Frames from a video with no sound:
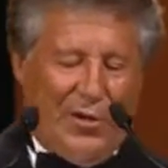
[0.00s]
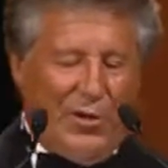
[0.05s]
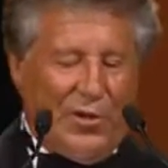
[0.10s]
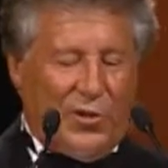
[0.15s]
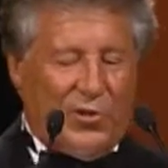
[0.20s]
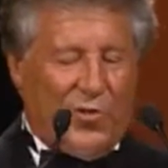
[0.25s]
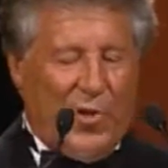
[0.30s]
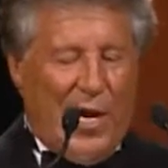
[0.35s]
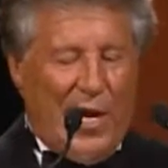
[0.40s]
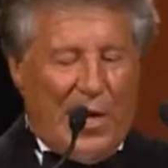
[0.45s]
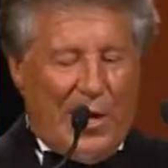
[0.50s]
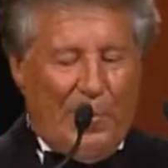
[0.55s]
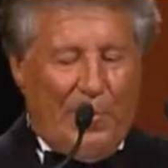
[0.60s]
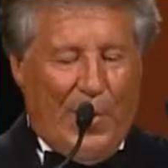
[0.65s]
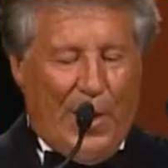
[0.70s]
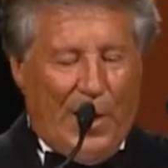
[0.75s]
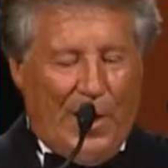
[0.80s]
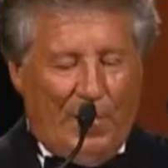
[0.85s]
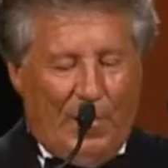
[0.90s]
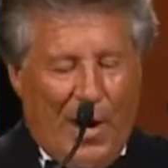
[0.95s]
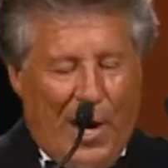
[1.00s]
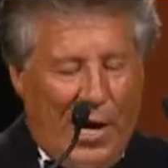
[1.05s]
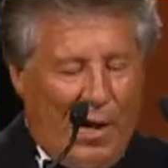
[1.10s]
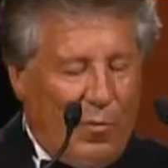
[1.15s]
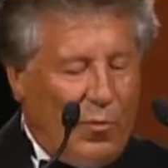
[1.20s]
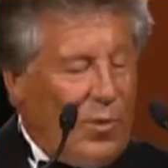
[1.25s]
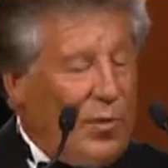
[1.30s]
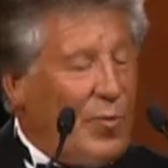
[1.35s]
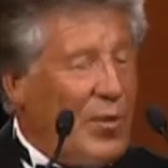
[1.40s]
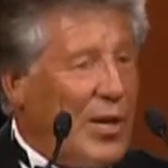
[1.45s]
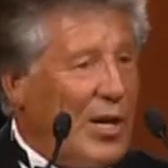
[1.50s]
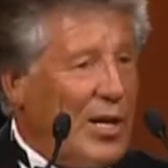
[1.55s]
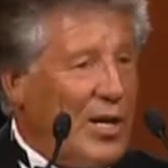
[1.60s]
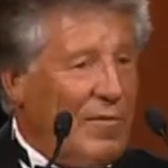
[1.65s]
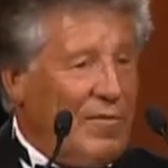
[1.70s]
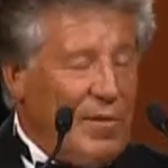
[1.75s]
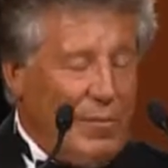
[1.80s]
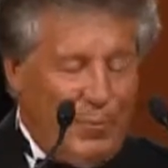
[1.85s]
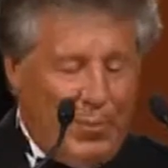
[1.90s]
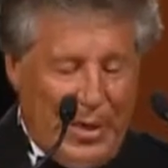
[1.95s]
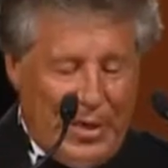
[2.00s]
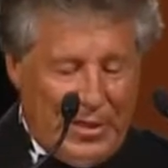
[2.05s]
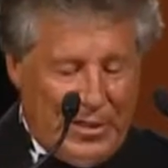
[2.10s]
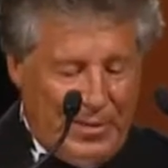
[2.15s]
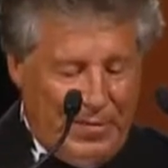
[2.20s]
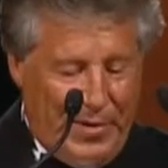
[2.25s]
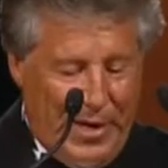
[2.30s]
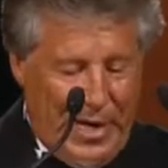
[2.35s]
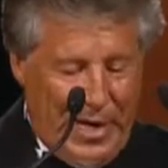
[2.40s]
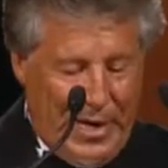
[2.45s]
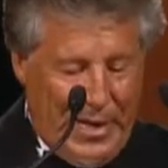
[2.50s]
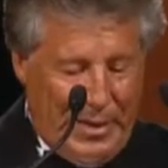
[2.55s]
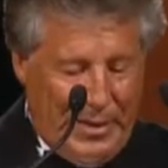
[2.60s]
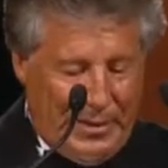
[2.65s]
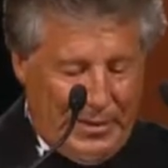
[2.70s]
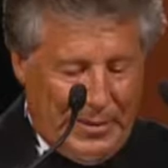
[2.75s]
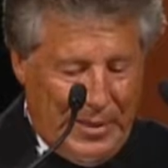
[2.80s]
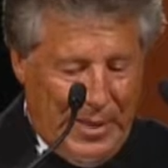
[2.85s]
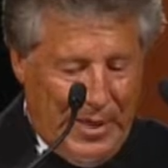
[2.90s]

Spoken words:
dirt track about a mile where we lived in Pennsylvania.